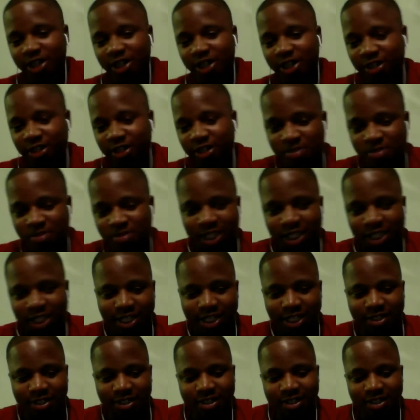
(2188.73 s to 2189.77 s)
Because you
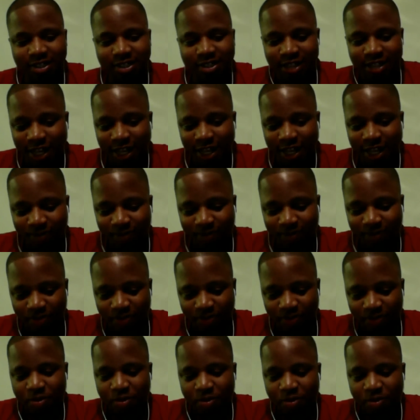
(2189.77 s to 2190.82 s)
mentioned like
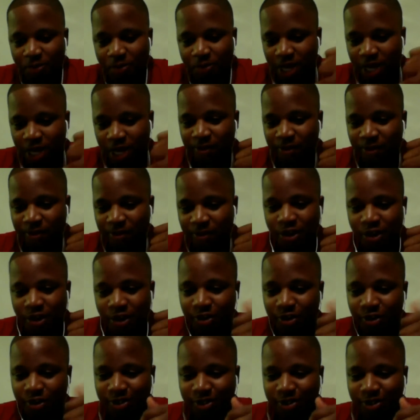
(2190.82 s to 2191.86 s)
people will pick up the
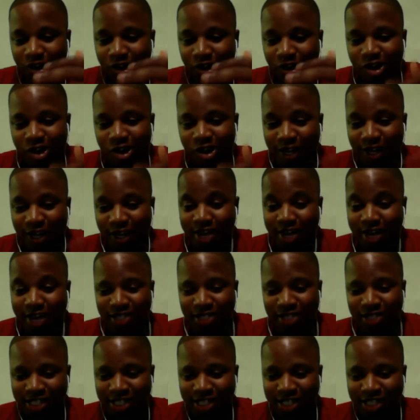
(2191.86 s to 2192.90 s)
phone and just call you like, hey,
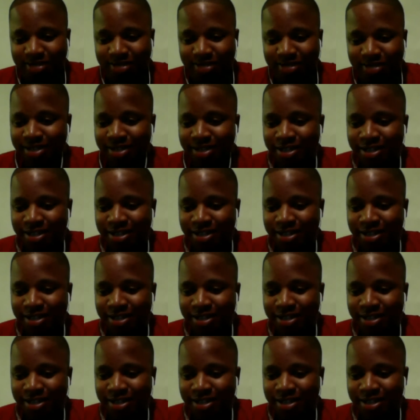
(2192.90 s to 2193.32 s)
we see